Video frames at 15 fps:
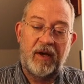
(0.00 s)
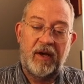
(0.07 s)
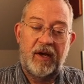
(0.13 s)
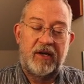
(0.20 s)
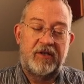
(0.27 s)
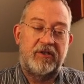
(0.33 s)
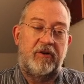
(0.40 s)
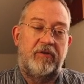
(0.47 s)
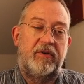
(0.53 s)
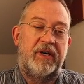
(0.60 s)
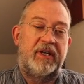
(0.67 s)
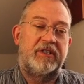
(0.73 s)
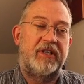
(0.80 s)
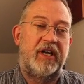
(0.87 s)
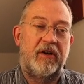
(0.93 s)
So in
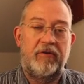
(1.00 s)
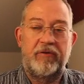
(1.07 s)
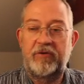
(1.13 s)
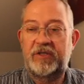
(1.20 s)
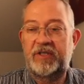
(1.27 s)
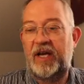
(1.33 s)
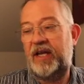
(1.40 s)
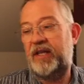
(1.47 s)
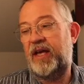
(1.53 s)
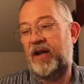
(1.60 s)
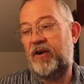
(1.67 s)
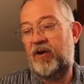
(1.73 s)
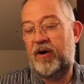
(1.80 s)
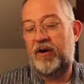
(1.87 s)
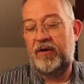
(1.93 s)
general, you say that
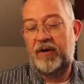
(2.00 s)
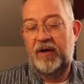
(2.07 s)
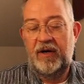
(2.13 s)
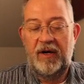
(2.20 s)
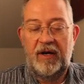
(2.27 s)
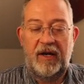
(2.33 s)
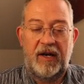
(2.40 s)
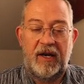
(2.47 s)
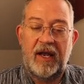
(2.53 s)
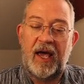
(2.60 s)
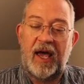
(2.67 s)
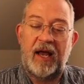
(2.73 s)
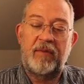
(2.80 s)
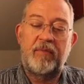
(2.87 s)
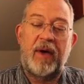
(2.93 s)
on
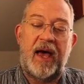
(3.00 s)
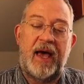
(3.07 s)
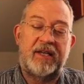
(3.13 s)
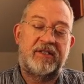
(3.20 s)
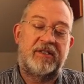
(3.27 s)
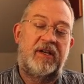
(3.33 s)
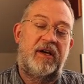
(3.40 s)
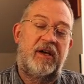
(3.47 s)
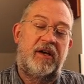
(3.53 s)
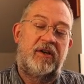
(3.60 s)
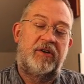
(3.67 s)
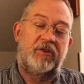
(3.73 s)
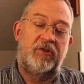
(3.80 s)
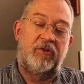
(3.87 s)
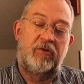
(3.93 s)
land mass,
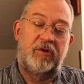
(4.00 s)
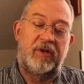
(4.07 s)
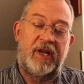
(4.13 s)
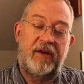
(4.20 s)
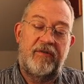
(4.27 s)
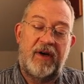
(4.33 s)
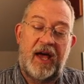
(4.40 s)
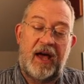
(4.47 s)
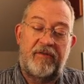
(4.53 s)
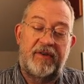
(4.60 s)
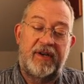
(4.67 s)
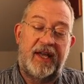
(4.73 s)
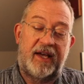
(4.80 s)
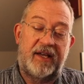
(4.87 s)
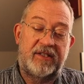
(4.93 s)
you will never have
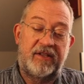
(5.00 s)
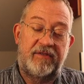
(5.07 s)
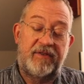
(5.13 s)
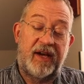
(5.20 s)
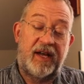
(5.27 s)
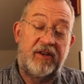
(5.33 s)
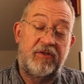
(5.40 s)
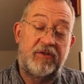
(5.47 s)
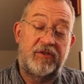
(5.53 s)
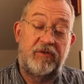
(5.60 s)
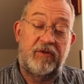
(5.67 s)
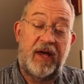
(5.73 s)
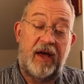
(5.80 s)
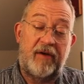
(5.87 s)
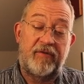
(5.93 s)
negative values. You will
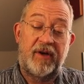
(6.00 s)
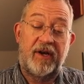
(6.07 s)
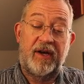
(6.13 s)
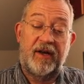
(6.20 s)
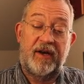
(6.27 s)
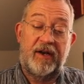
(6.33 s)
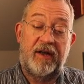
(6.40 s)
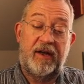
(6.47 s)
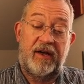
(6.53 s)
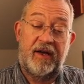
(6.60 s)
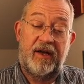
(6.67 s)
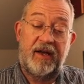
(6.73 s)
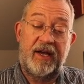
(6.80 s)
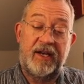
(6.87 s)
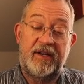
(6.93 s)
have
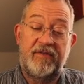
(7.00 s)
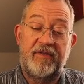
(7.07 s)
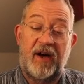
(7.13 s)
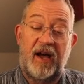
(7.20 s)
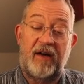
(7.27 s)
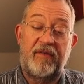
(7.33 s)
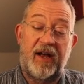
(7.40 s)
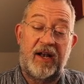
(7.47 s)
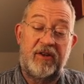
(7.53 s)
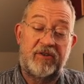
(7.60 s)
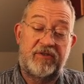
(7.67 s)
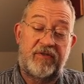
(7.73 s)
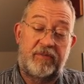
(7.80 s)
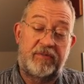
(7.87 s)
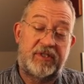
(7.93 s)
NDVI values
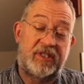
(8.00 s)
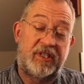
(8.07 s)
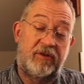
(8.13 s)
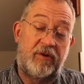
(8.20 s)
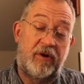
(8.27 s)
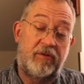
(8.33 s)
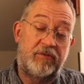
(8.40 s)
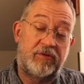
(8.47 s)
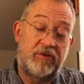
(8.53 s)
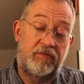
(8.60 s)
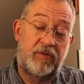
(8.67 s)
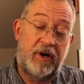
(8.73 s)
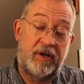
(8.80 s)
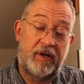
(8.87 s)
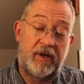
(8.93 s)
from 0 to
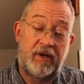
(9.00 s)
1.